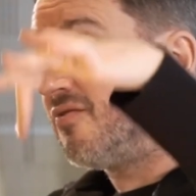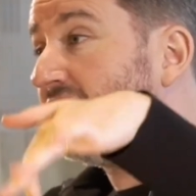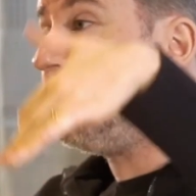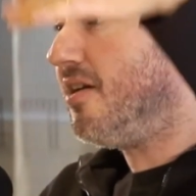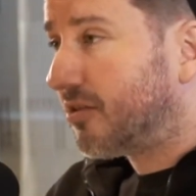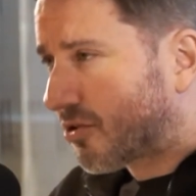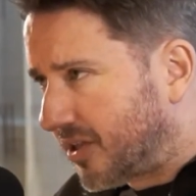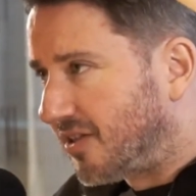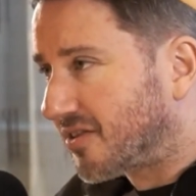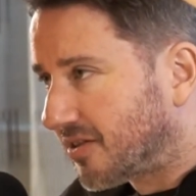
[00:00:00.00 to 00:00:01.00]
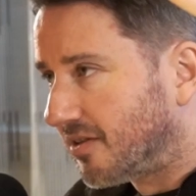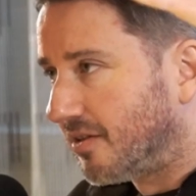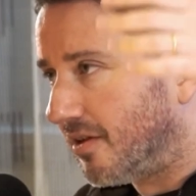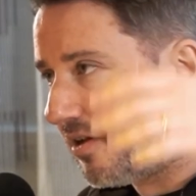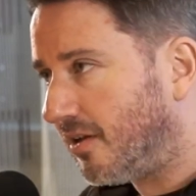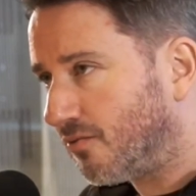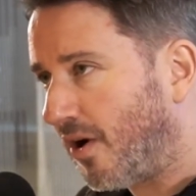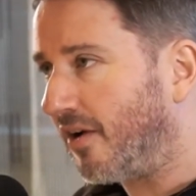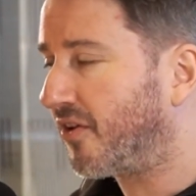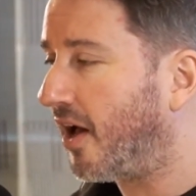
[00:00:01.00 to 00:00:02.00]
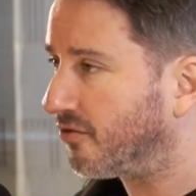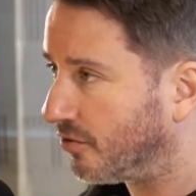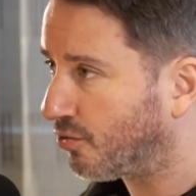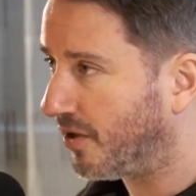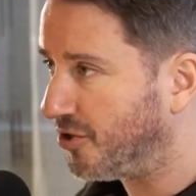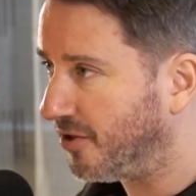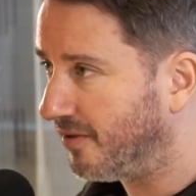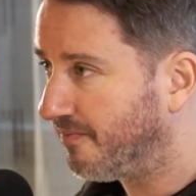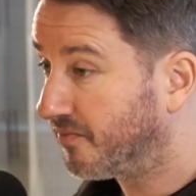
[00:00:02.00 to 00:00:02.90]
of the increase in wealth concentration.